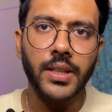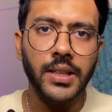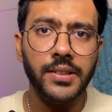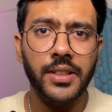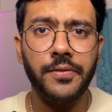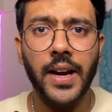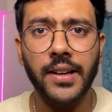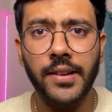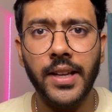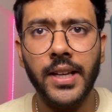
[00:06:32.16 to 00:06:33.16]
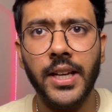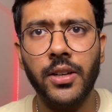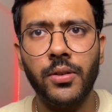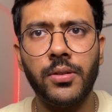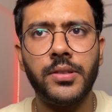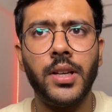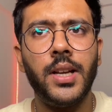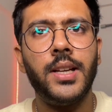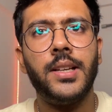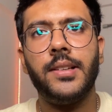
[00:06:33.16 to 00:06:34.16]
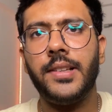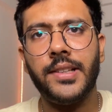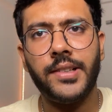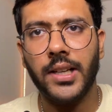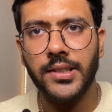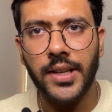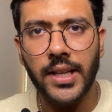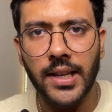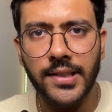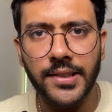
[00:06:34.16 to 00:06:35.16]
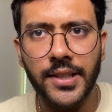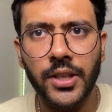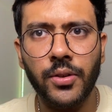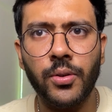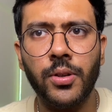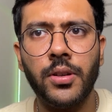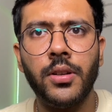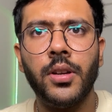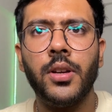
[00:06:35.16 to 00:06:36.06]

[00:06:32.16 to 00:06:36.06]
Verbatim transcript: Refactoring includes restructuring existing code